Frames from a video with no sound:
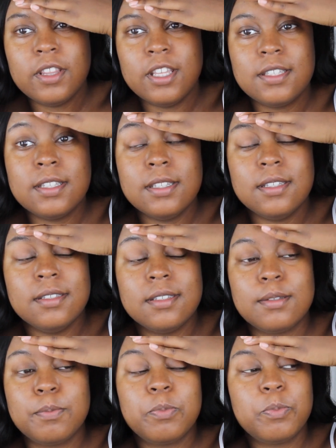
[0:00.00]
this
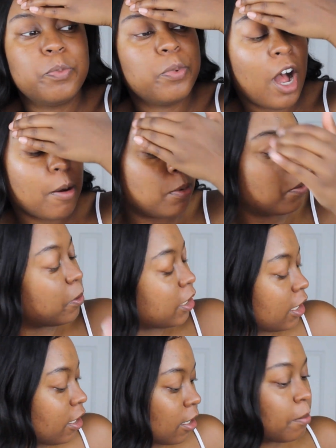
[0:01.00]
is
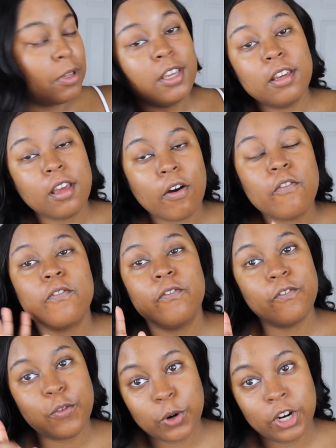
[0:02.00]
probably gonna be
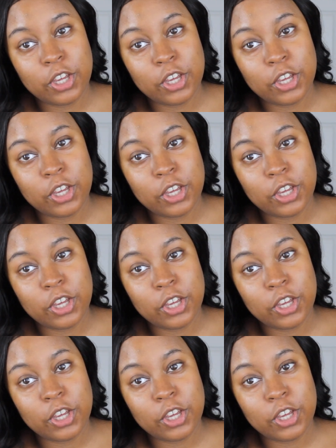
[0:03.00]
for